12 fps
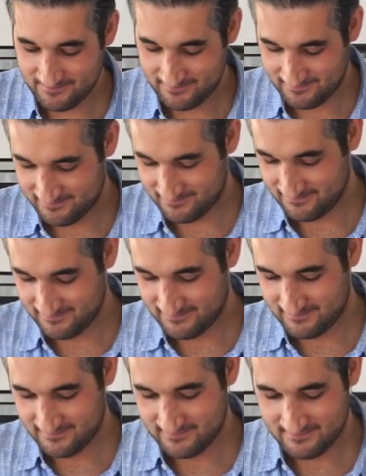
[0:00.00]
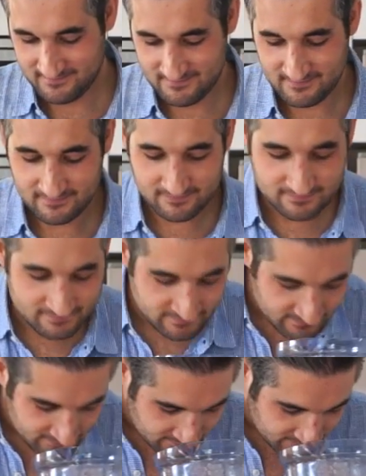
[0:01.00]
(no one is talking)